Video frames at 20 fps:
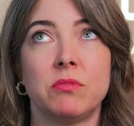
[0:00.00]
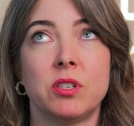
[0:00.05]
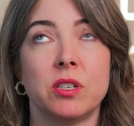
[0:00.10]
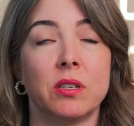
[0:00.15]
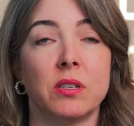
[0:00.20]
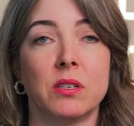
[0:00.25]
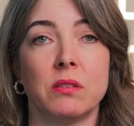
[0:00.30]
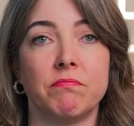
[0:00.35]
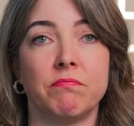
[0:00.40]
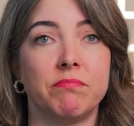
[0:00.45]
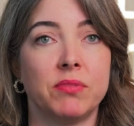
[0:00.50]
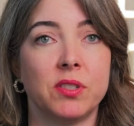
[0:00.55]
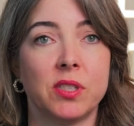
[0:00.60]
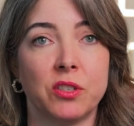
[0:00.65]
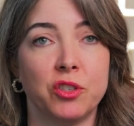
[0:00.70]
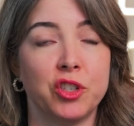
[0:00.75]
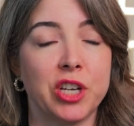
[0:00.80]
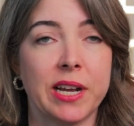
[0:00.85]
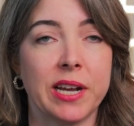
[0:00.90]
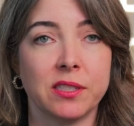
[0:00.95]
to
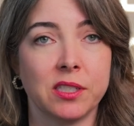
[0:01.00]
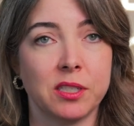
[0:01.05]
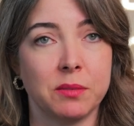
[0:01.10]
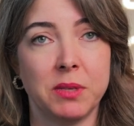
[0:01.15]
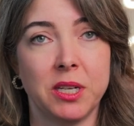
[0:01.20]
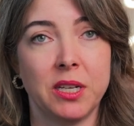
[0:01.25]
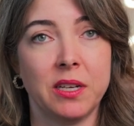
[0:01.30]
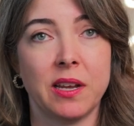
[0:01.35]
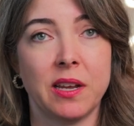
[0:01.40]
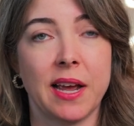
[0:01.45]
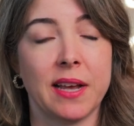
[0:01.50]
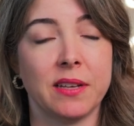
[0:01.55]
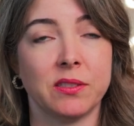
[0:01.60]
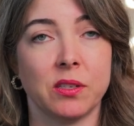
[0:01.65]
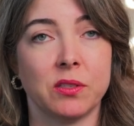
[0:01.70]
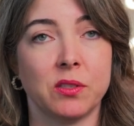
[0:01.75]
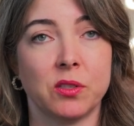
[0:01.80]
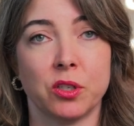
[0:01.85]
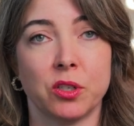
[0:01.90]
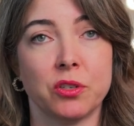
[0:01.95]
suggest me as
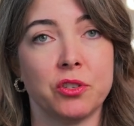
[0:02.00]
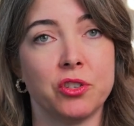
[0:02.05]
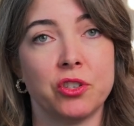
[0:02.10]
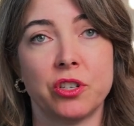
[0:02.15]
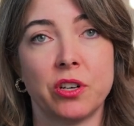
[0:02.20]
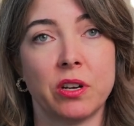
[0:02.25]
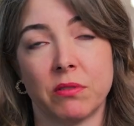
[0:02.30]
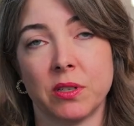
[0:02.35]
a search